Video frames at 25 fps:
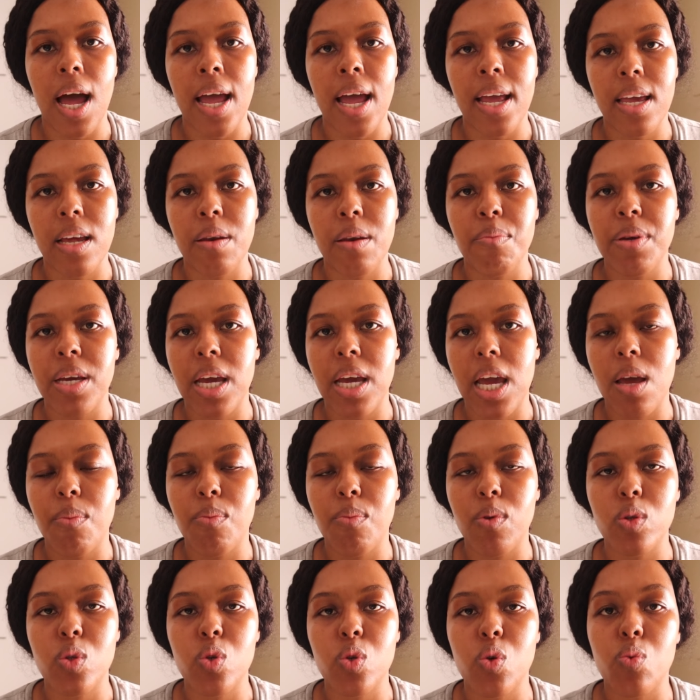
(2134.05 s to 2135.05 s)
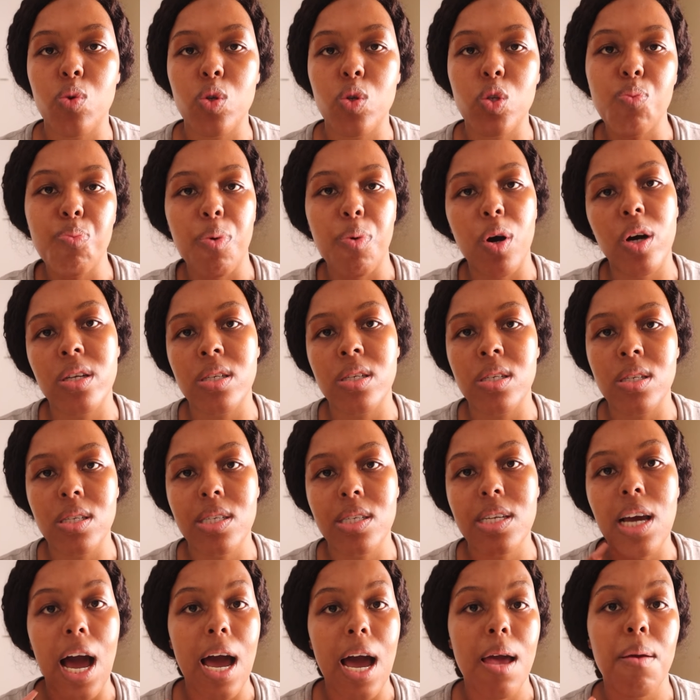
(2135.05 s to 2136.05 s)
I can be able to respond
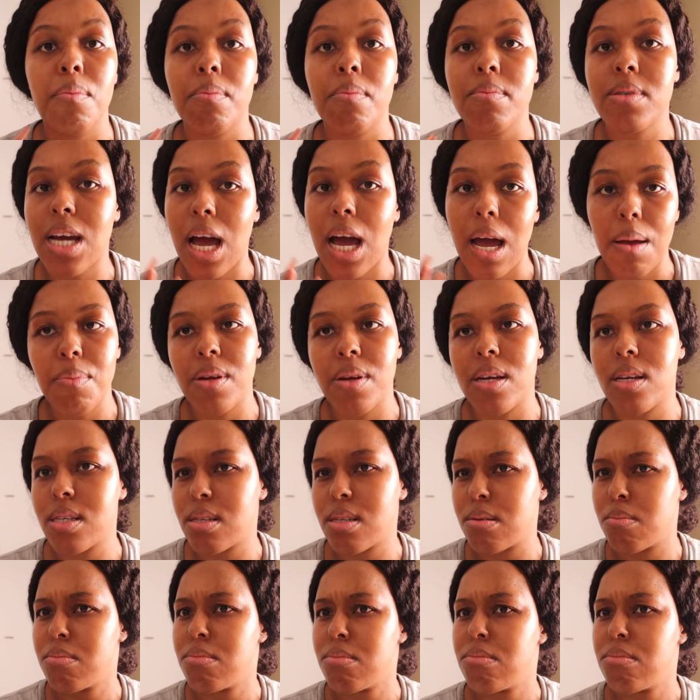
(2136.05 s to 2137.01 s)
timelessly.